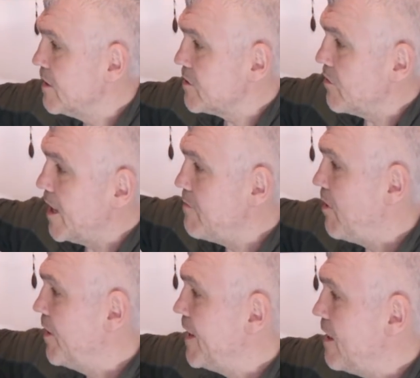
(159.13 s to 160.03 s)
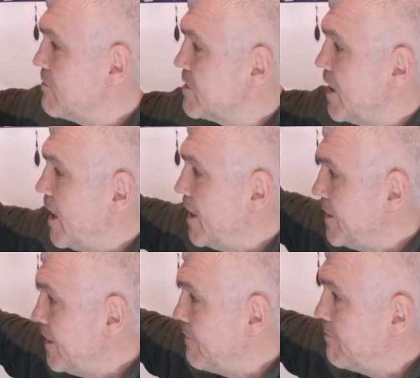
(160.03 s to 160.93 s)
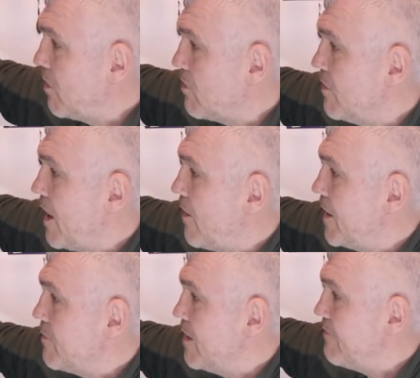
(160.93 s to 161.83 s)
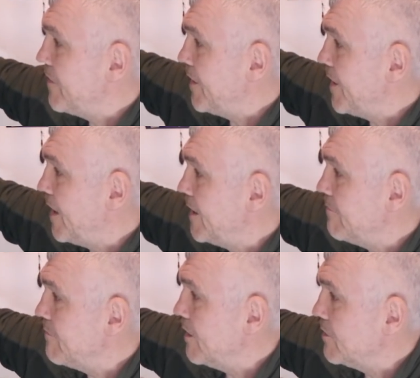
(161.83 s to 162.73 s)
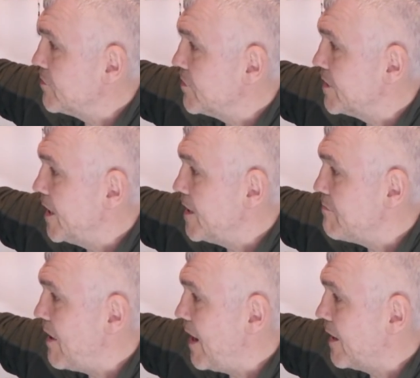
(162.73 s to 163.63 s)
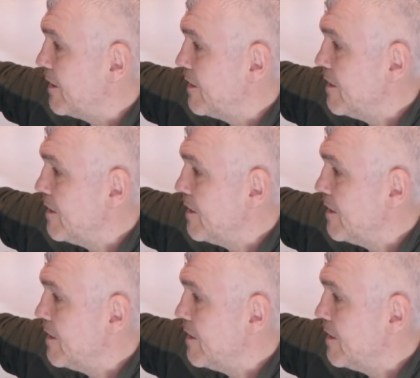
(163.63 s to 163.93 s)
So I'll keep it on the outside. If I'm not going out anywhere for the night, I'll just take the bag.